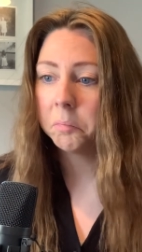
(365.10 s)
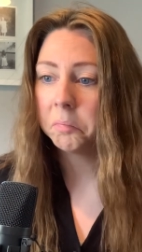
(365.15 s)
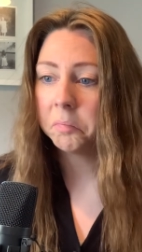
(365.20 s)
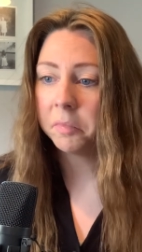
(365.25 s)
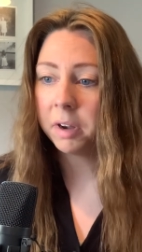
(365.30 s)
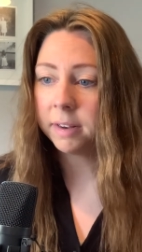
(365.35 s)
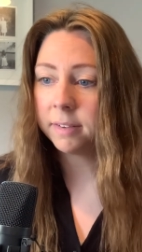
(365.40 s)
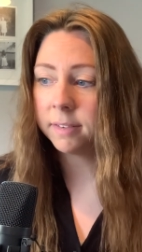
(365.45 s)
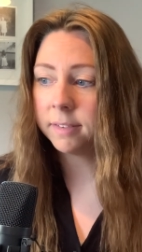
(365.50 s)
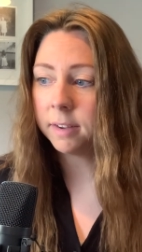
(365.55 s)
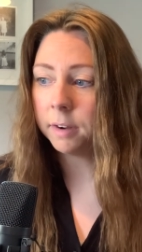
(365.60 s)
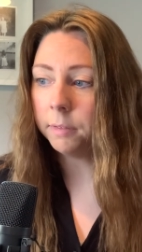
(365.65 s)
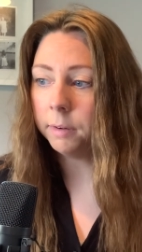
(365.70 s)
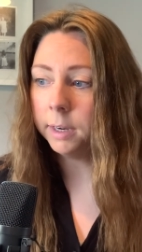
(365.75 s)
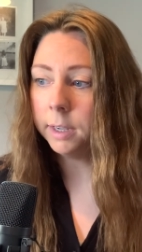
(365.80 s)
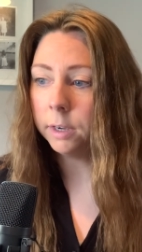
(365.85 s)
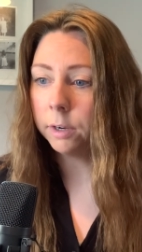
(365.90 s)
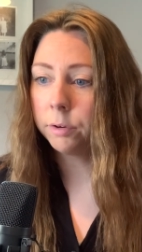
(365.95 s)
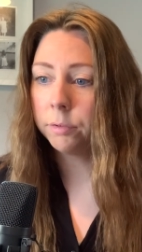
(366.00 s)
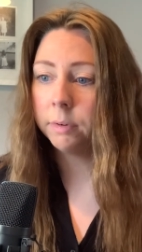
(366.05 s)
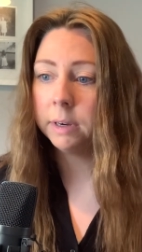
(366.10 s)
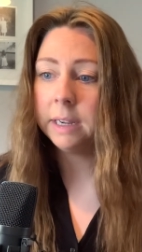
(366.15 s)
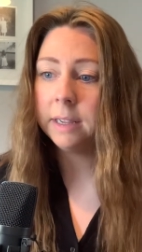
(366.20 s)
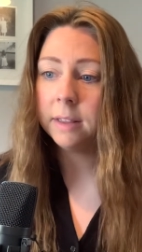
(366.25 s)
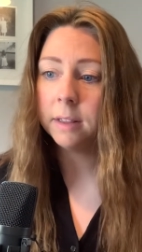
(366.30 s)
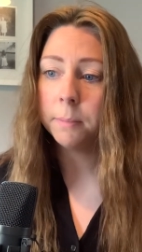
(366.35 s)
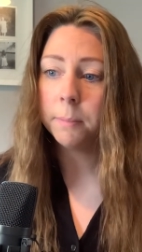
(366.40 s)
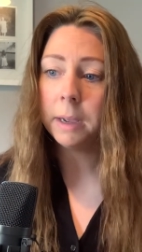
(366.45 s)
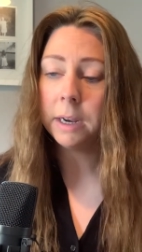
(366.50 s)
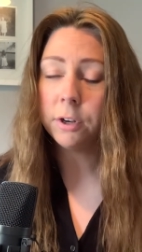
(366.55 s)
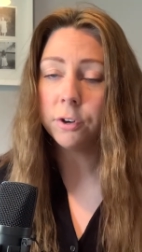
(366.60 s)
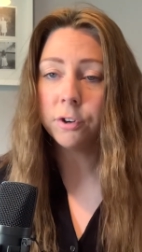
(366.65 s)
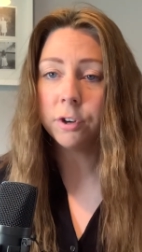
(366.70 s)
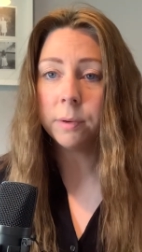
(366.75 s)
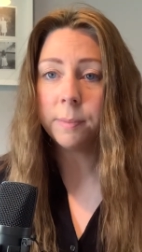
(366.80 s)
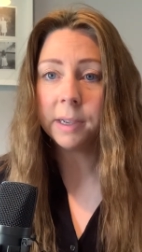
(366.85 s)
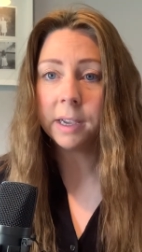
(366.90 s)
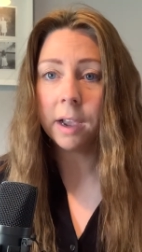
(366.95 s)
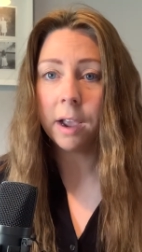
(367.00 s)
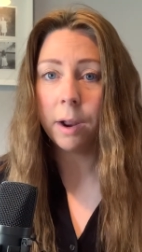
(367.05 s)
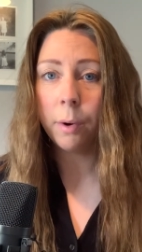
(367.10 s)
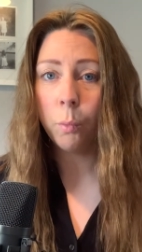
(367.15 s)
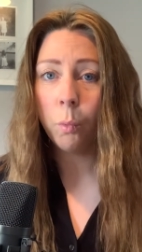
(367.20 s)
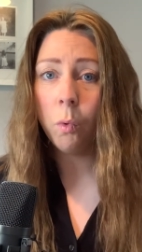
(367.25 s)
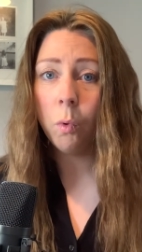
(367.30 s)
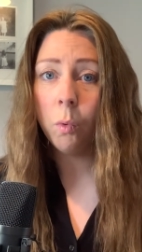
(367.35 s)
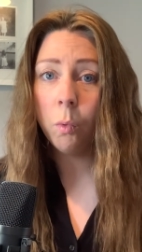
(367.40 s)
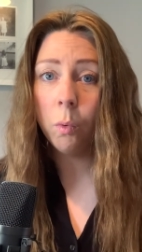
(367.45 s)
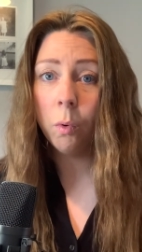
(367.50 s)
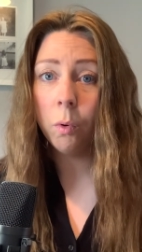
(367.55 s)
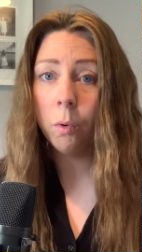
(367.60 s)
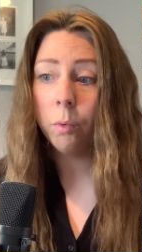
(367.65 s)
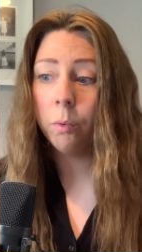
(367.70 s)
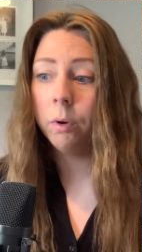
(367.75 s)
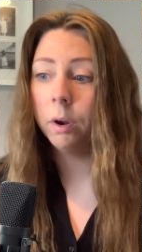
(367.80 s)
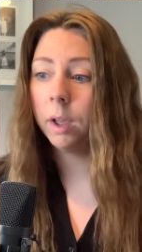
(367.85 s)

necessarily agree that men should be going woo,